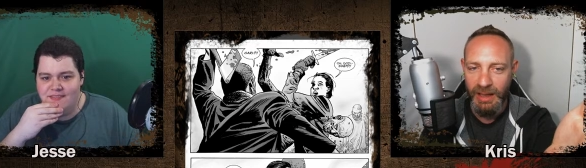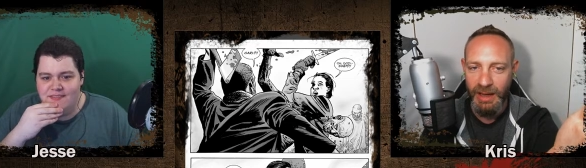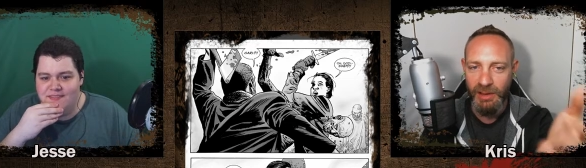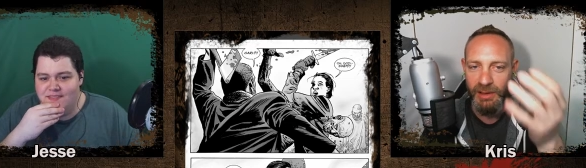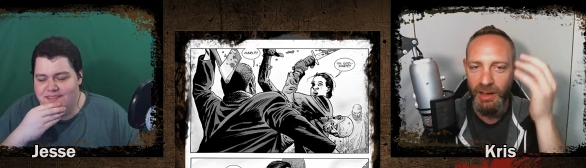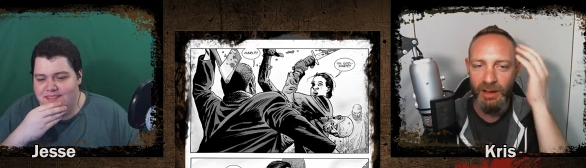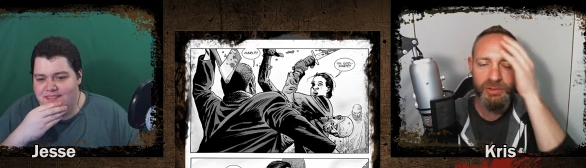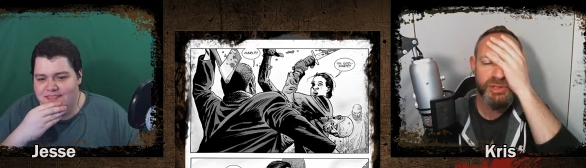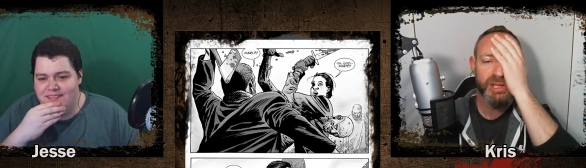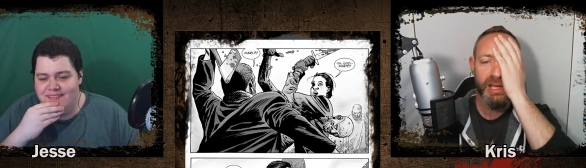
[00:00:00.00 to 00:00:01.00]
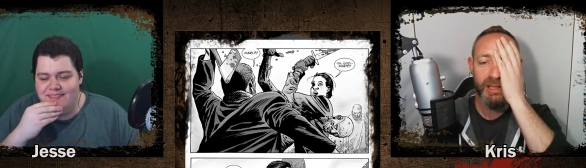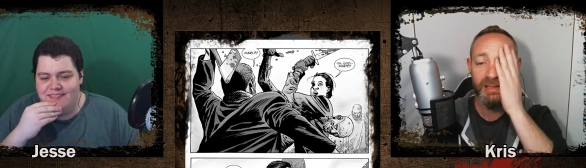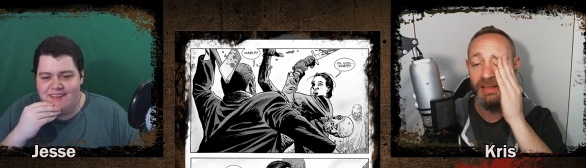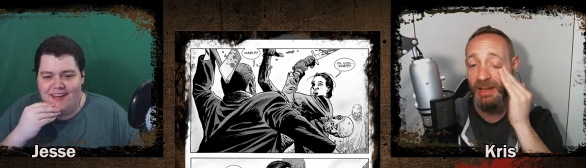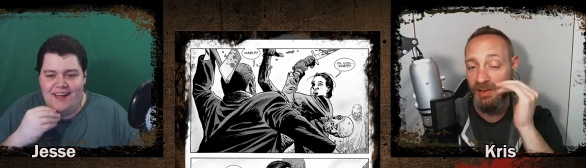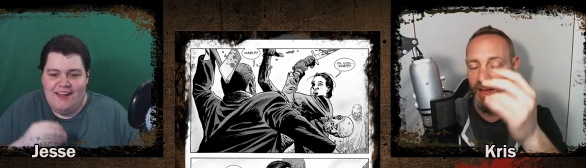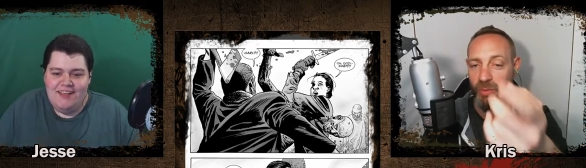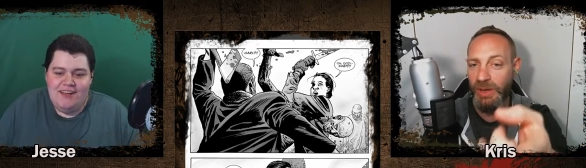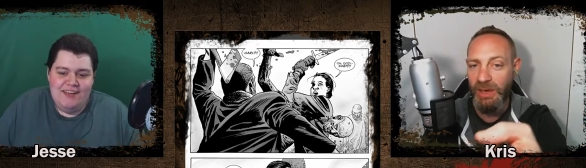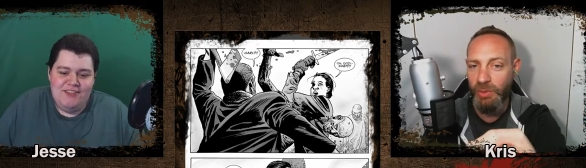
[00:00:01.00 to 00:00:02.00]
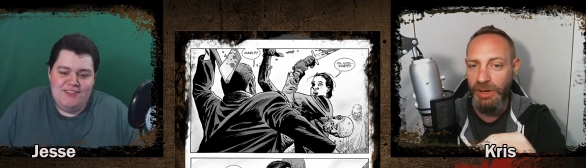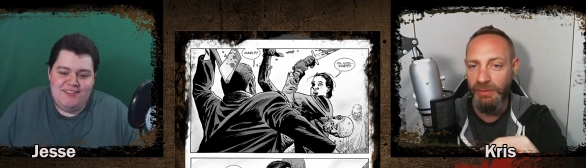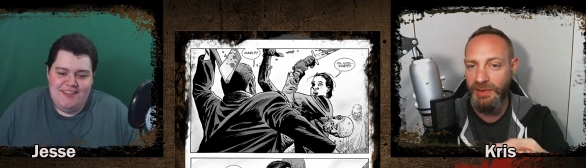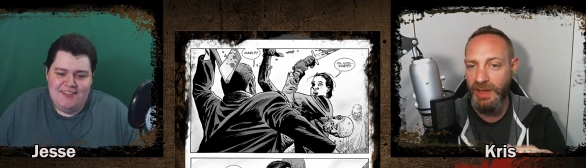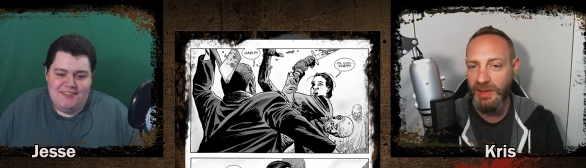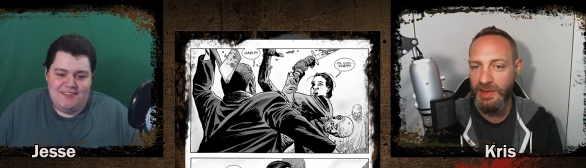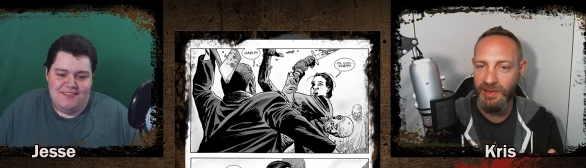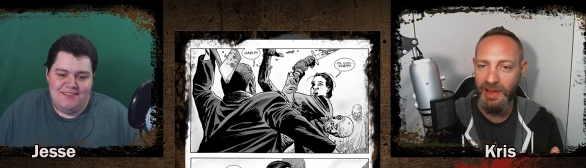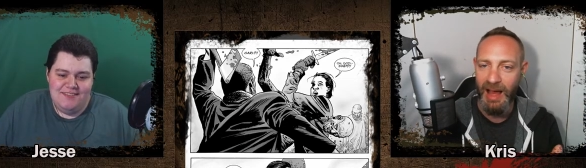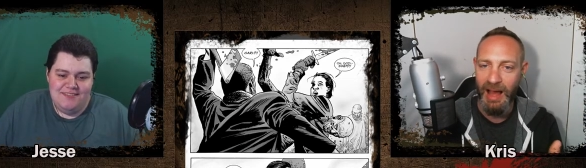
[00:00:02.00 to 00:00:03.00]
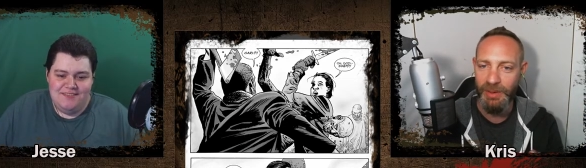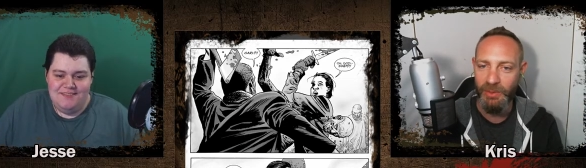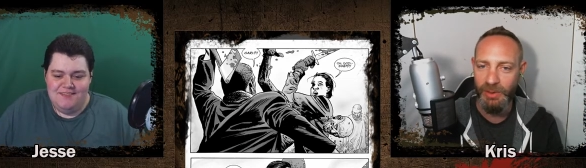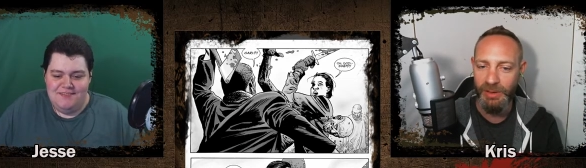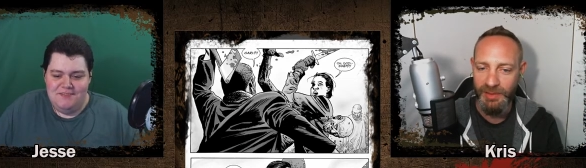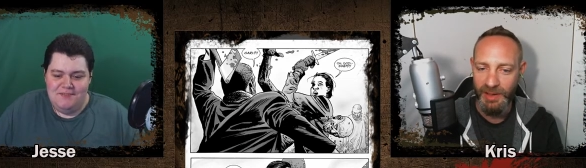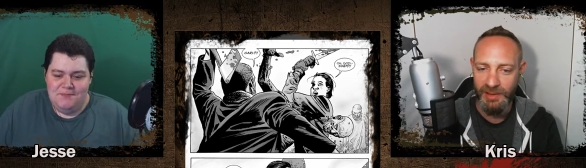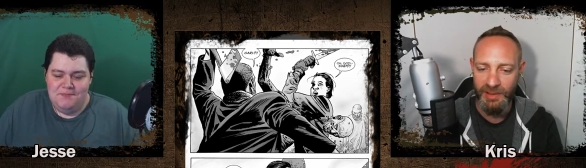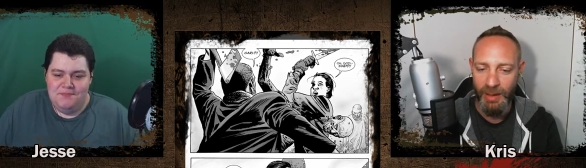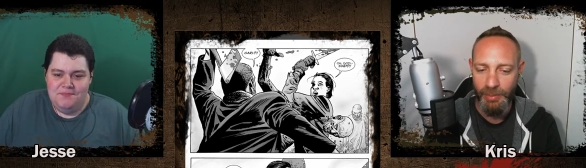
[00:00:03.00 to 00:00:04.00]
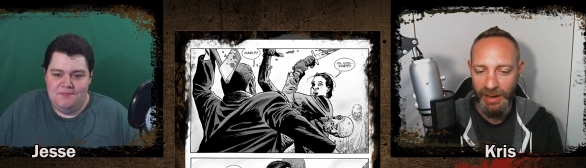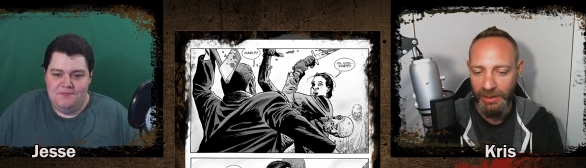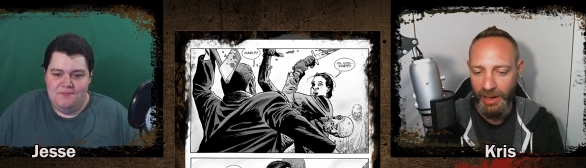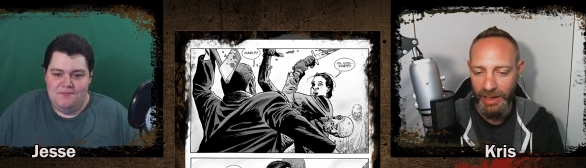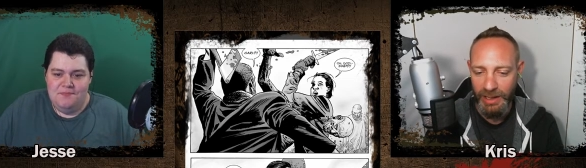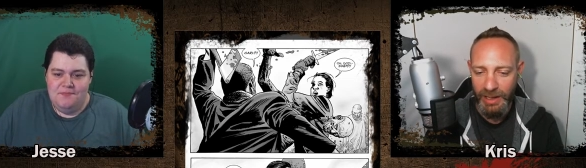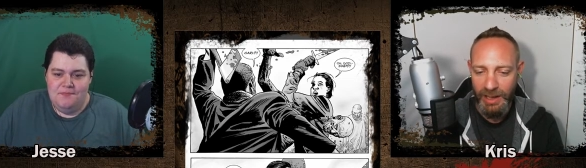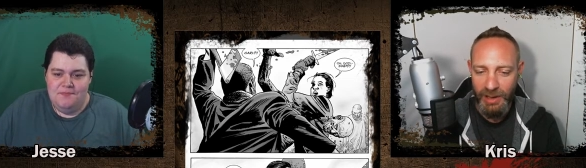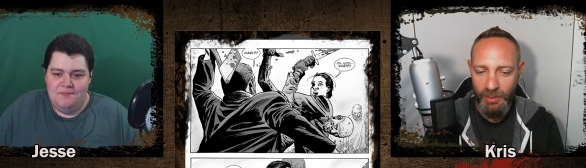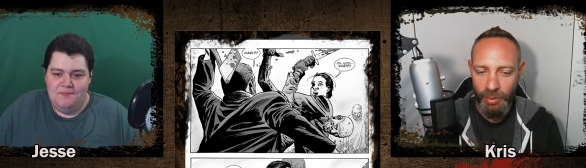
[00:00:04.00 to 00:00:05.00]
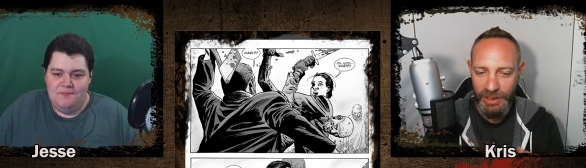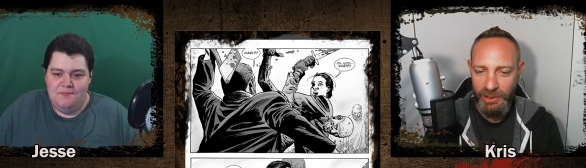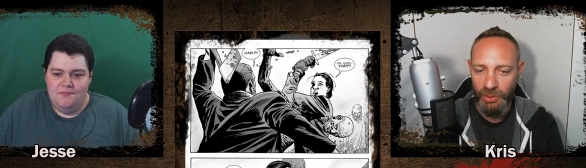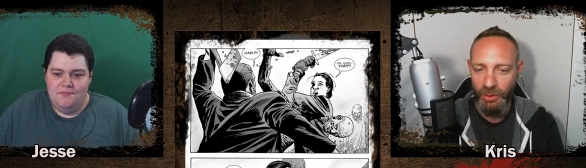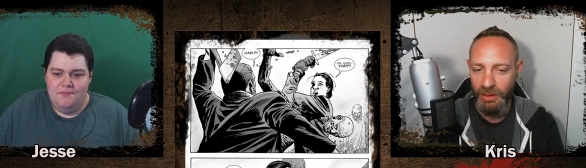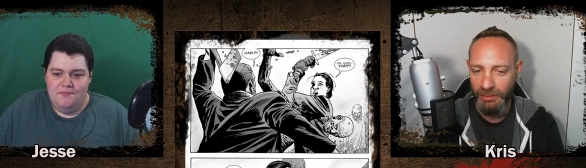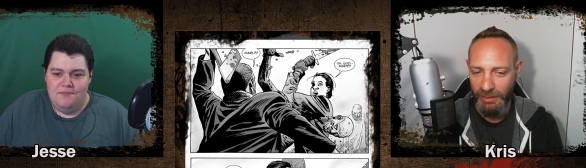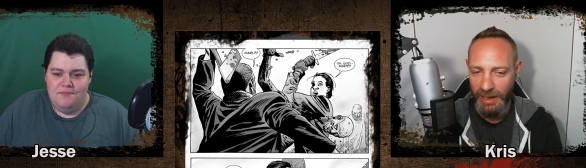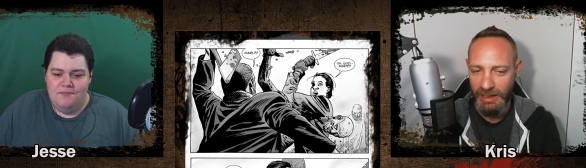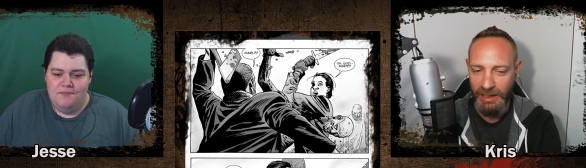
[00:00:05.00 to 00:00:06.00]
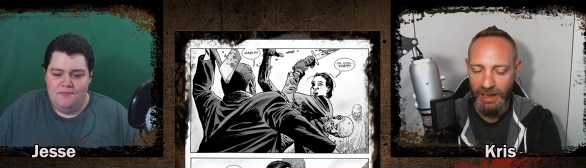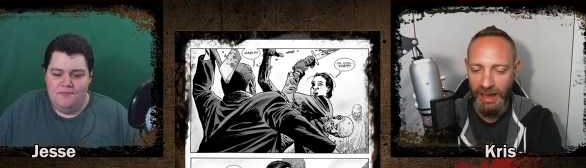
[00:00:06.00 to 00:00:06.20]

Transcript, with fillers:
Speaker 1: and I was like, "Oh shit," because he wouldn't have tell. said stop. He wouldn't have said stop. But anyway, pretty cool, right?